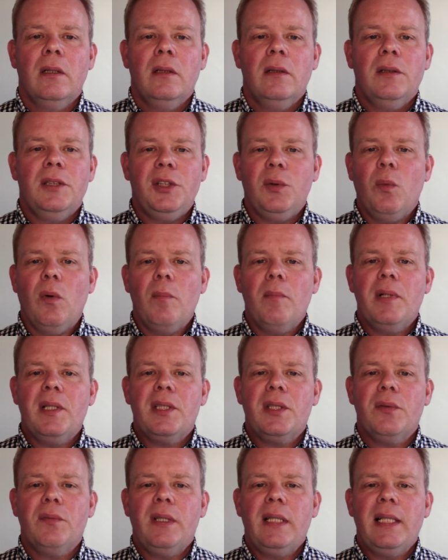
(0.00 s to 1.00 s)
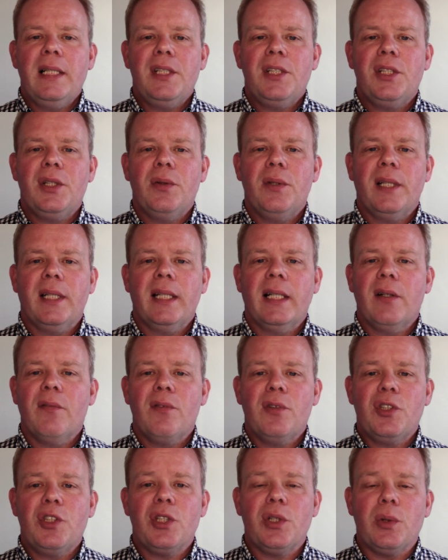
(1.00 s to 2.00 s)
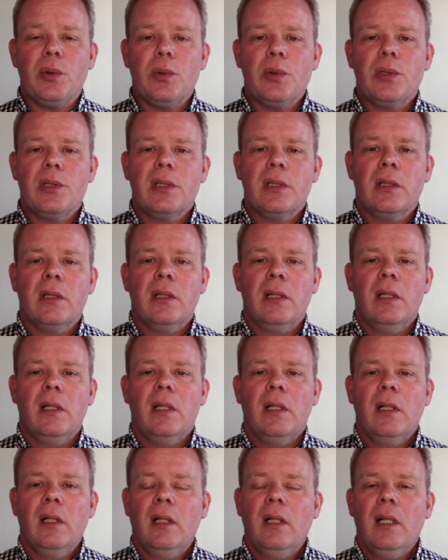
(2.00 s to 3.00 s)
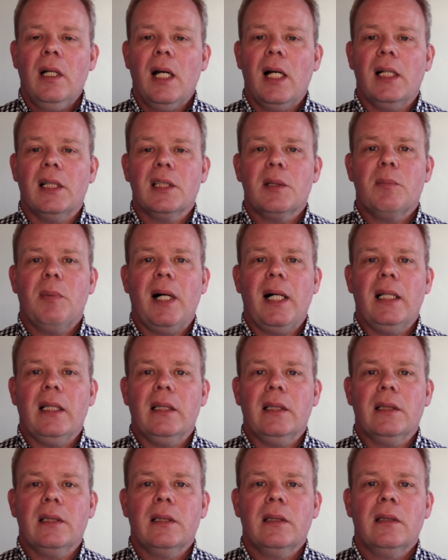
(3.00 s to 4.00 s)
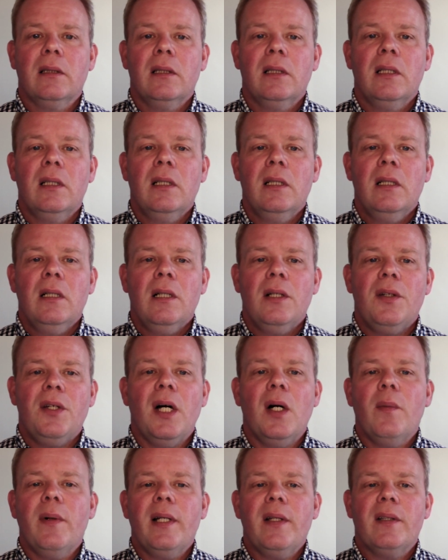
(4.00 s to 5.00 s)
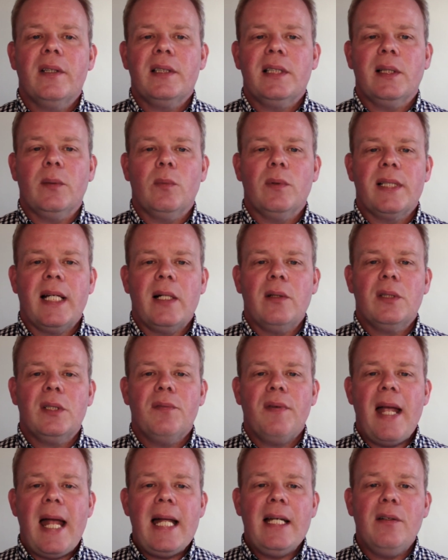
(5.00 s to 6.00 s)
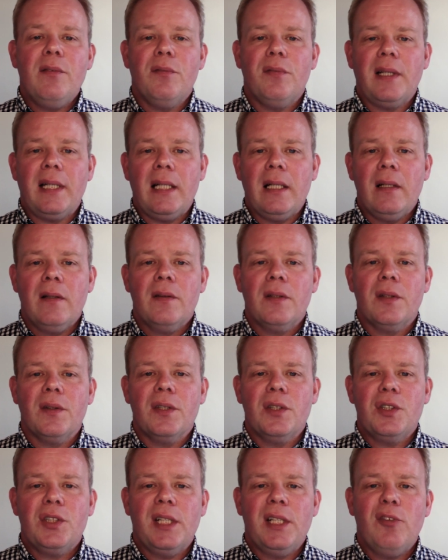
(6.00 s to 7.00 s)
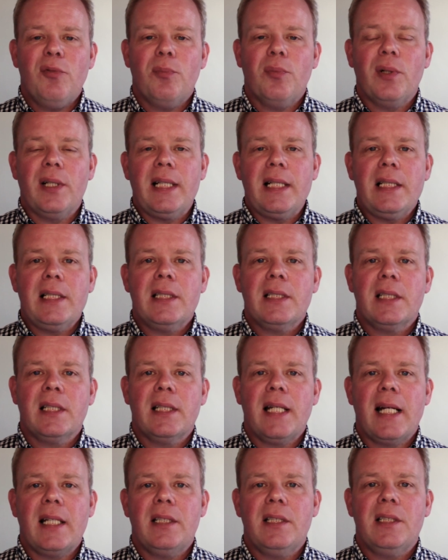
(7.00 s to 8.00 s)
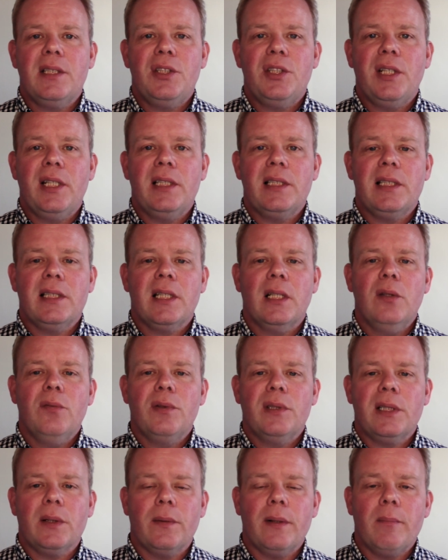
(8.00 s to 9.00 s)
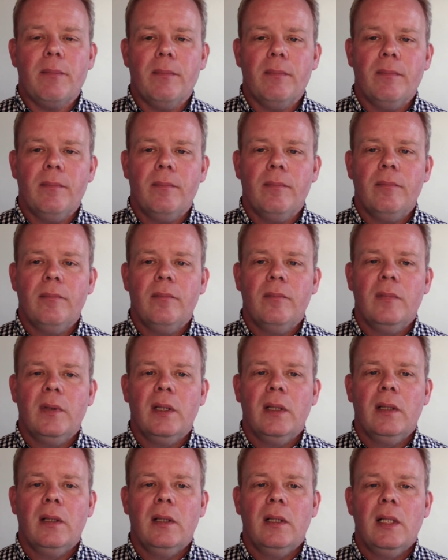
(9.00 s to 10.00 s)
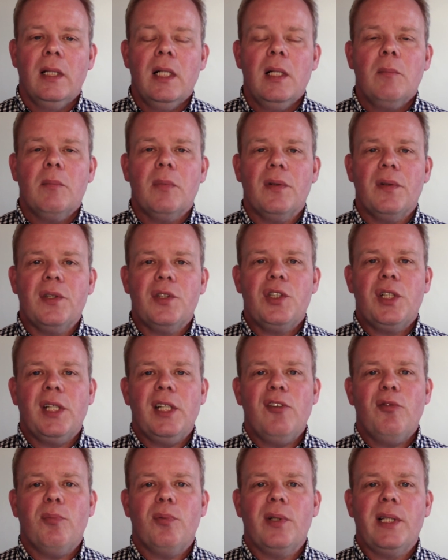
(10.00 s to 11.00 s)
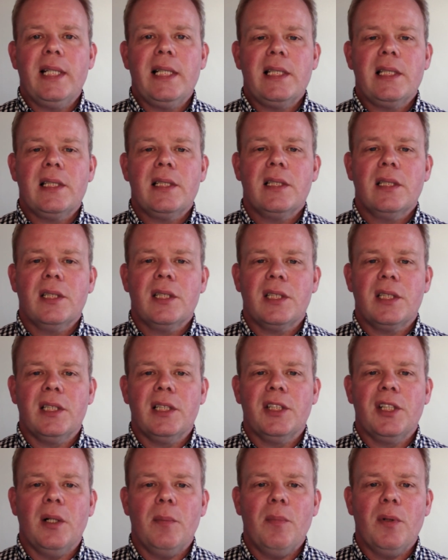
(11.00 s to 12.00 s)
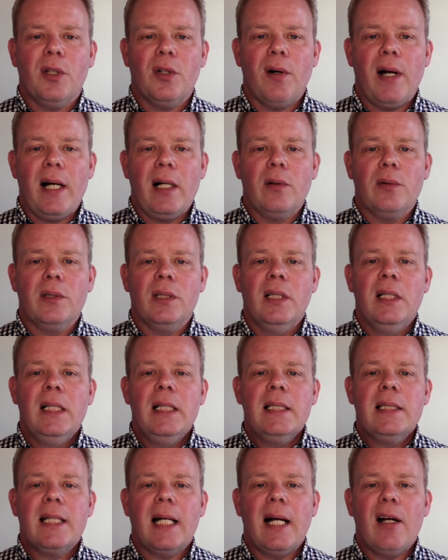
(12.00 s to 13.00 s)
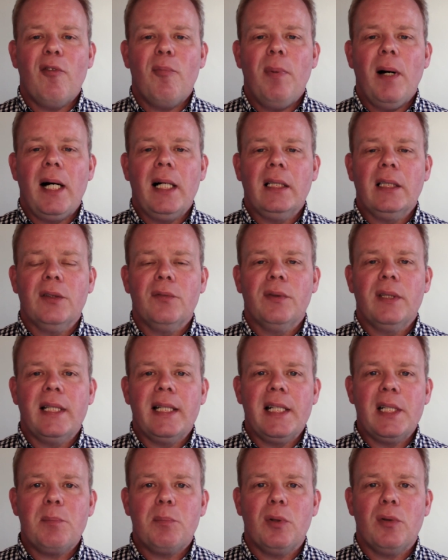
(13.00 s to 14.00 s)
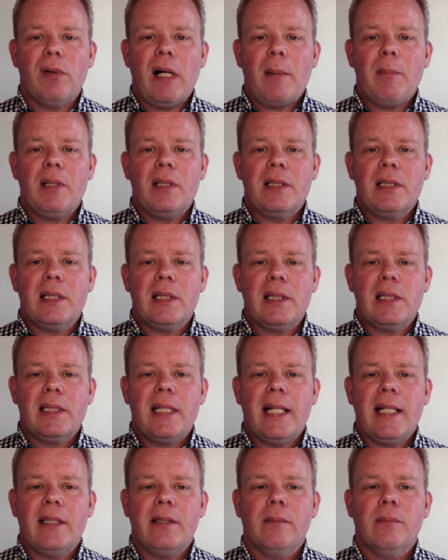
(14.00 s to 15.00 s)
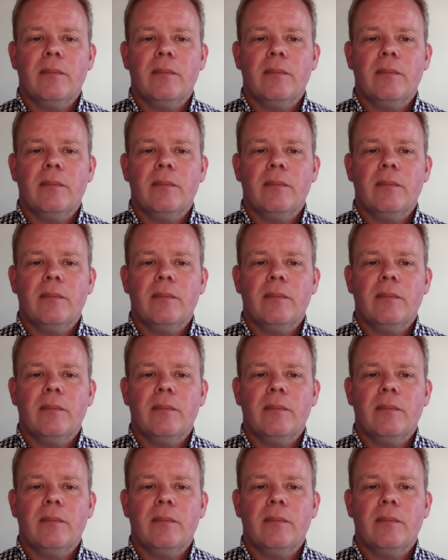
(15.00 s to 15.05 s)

Do you want me to release you the King of the Jews? asked Pilate, knowing that it was out of envy that the chief priests had handed Jesus over to him. But the chief priests stirred up the crowd to have Pilate release Barabbas instead.